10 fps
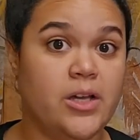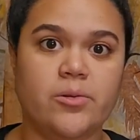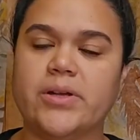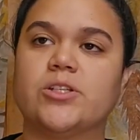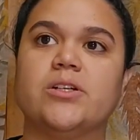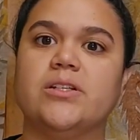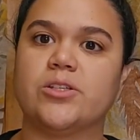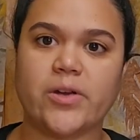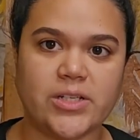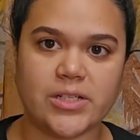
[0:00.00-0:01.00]
which, goodness
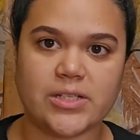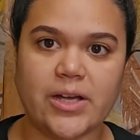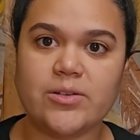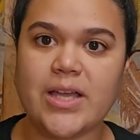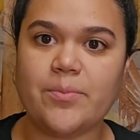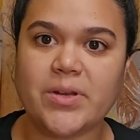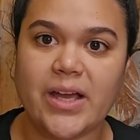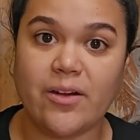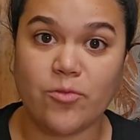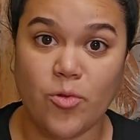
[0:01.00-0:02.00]
gracious, I was happy to
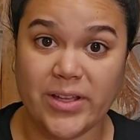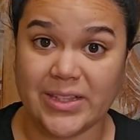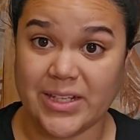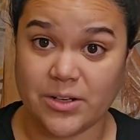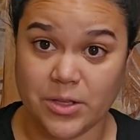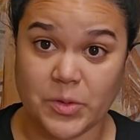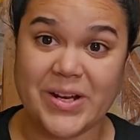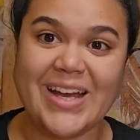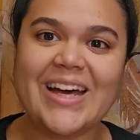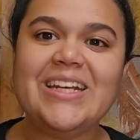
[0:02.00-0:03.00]
have one, let
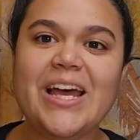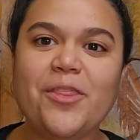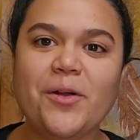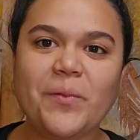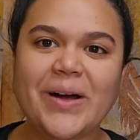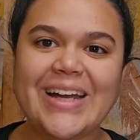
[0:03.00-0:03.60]
alone another